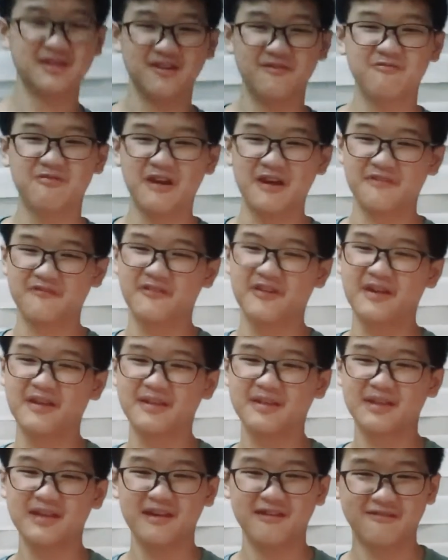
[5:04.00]

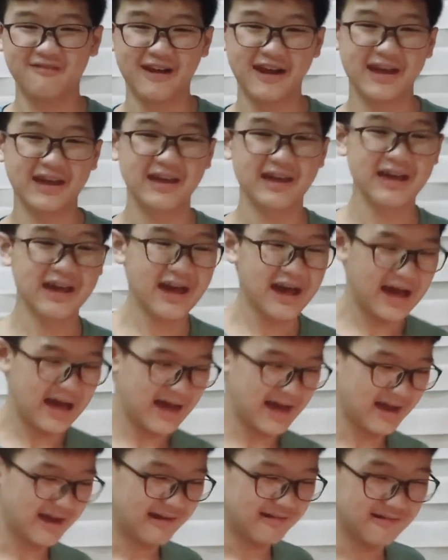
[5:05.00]
preference, right,
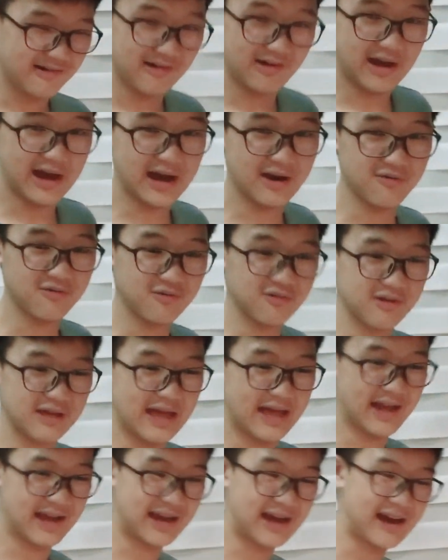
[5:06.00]
I would
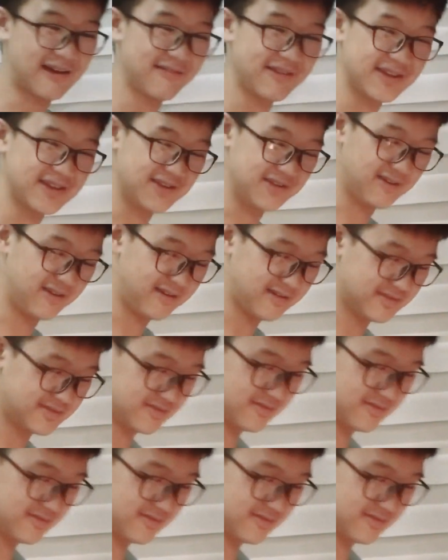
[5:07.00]
encourage you all to